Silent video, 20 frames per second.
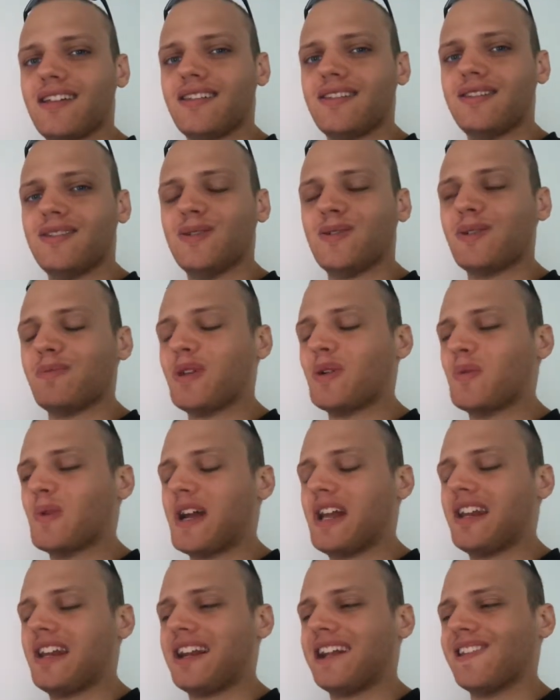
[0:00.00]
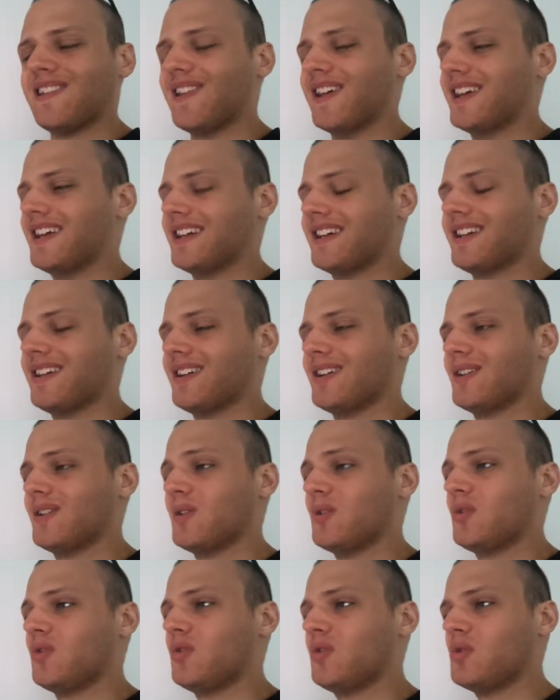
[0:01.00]
you could be waiting like
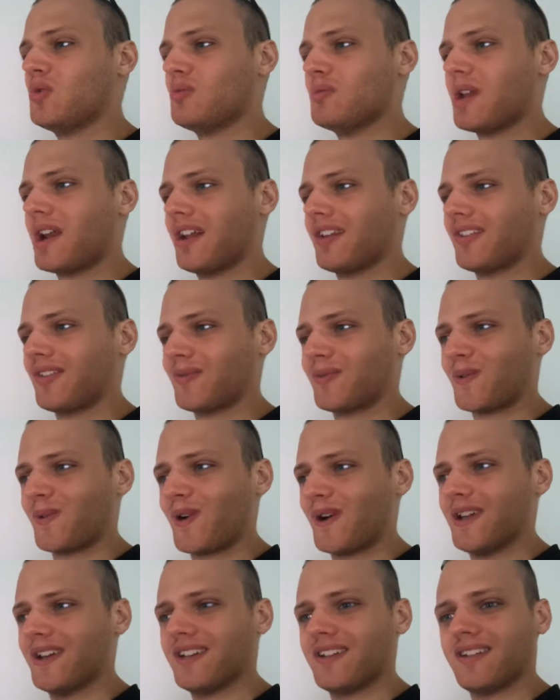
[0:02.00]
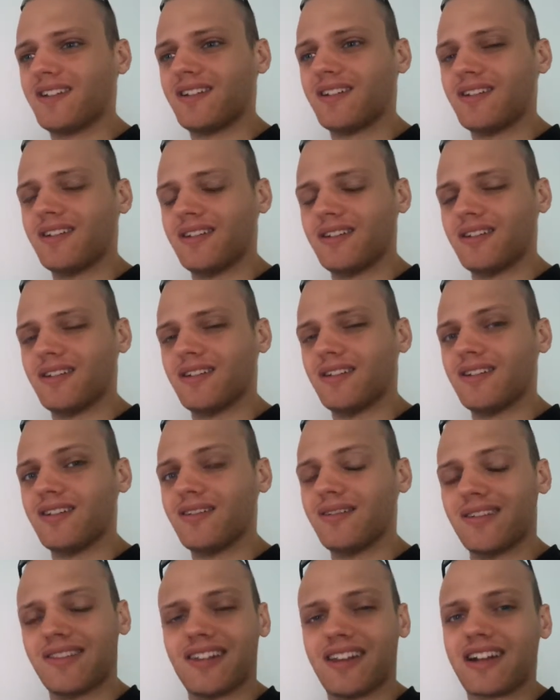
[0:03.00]
2 minutes for it.
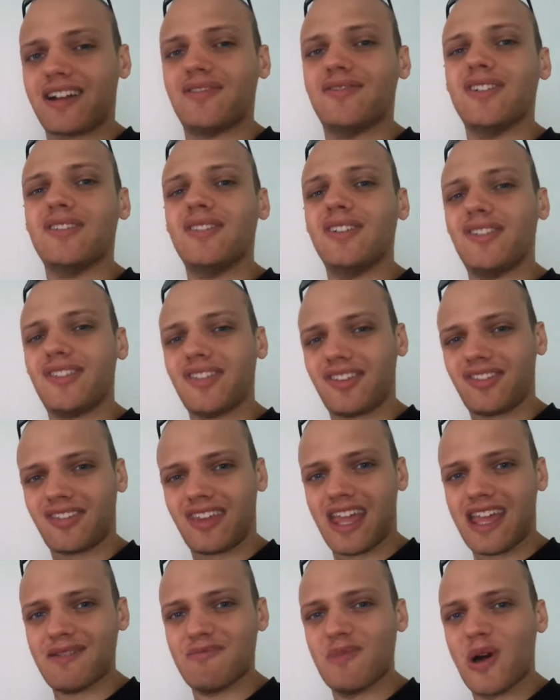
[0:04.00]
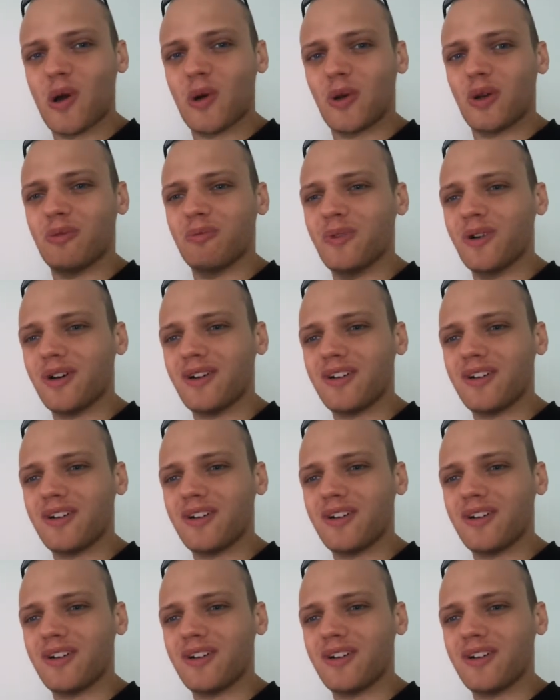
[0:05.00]
It's like a 56K modem.